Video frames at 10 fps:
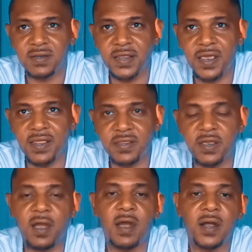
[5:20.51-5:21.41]
that
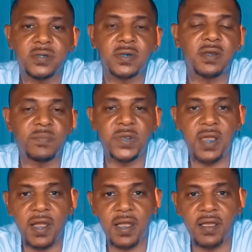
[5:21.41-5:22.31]
your odds are going to be
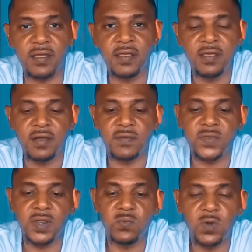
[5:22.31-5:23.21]
high of
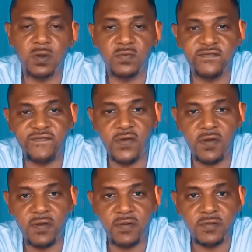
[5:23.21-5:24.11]
getting one on the
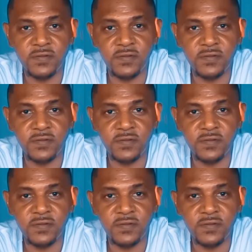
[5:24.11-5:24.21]
frog.